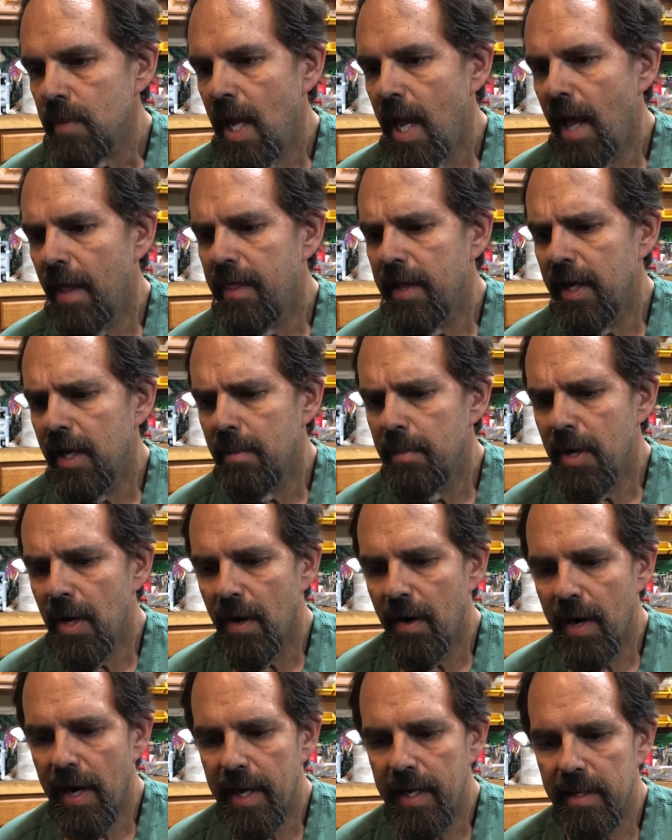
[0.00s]
I think it'll be
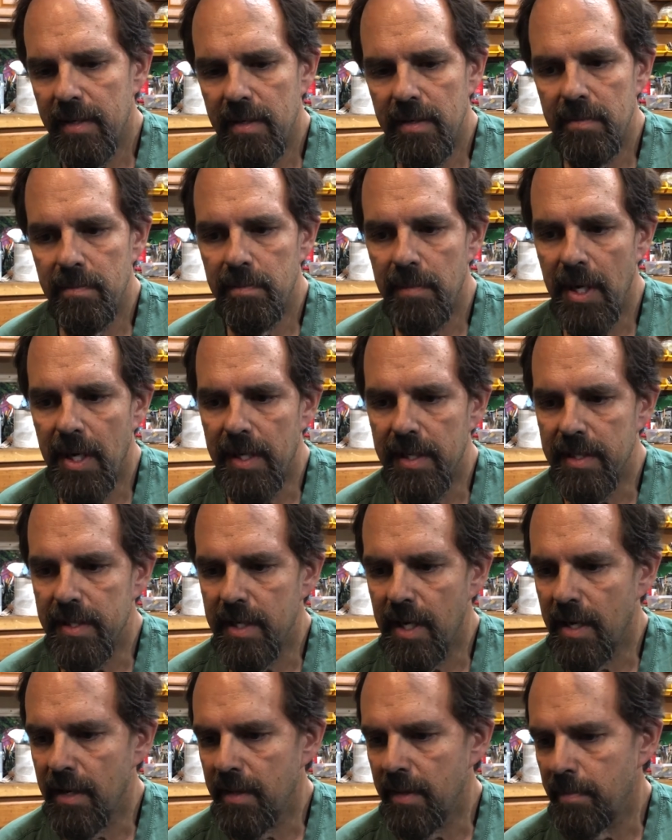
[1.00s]
all right. But
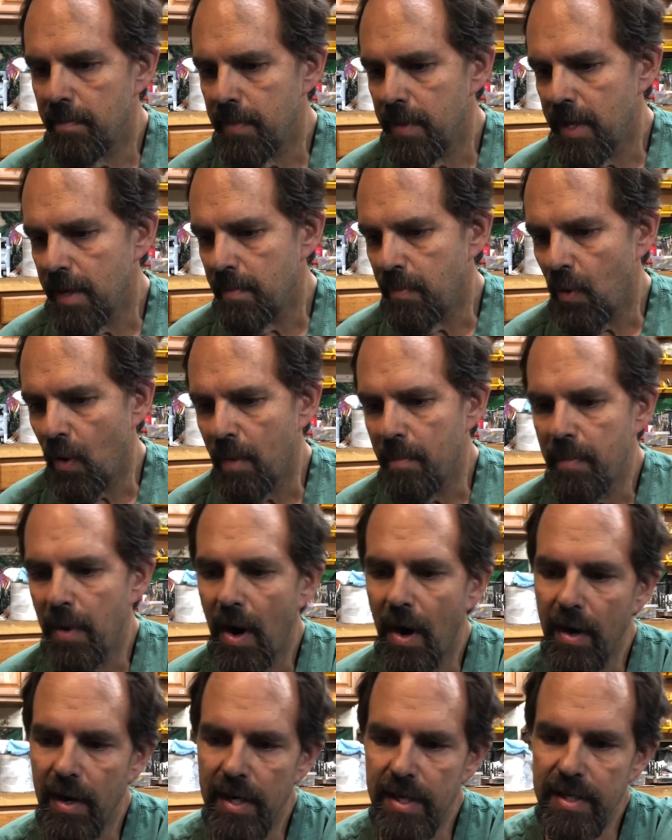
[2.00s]
uh, the, the important
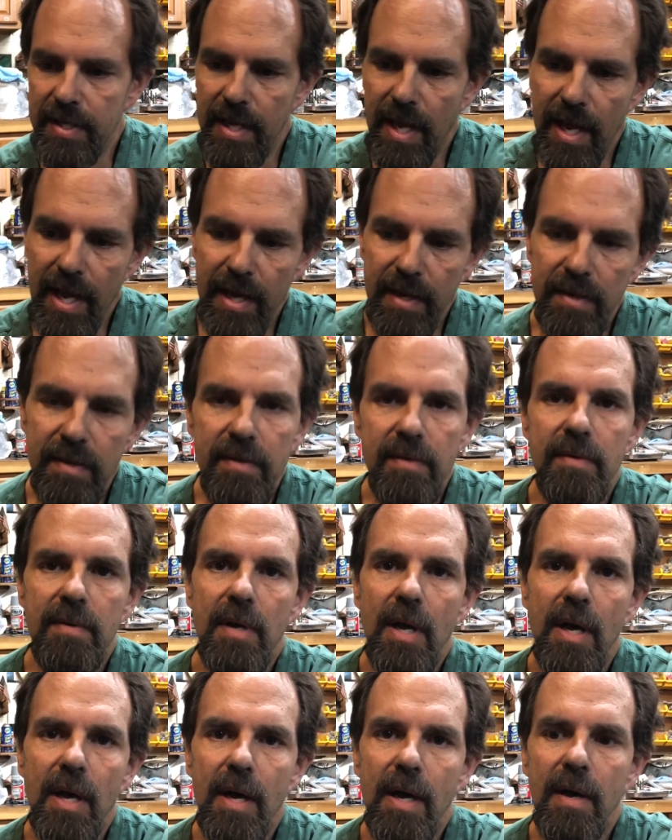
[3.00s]
part is that
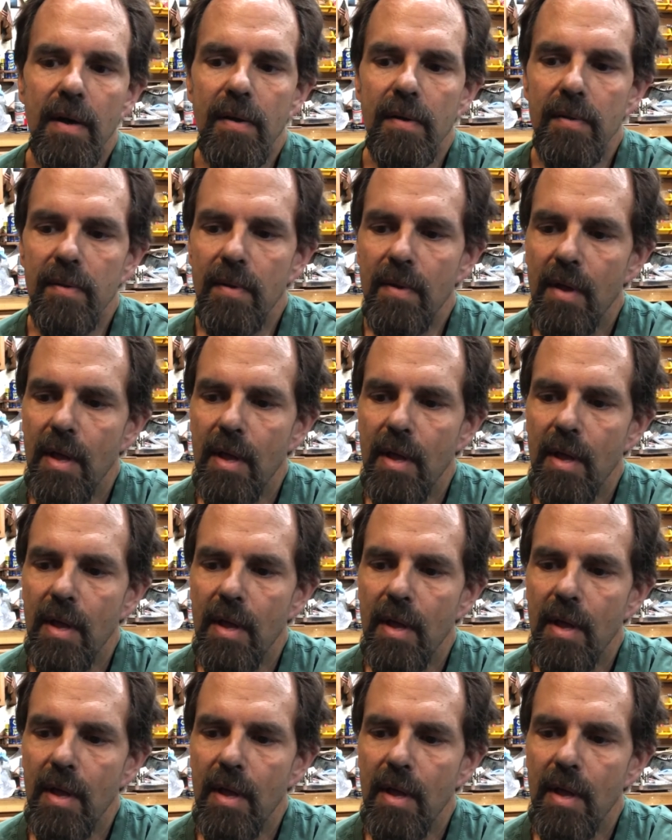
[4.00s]
uh,